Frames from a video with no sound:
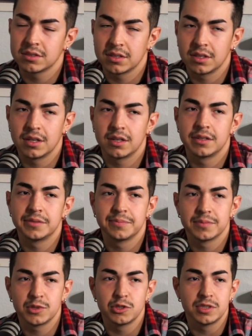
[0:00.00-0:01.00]
Um,
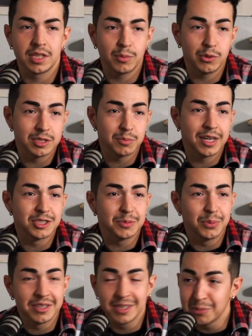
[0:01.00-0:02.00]
no, you see that boy Samaje
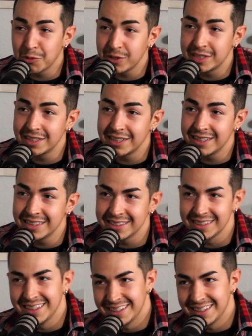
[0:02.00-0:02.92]
putting up three TDs.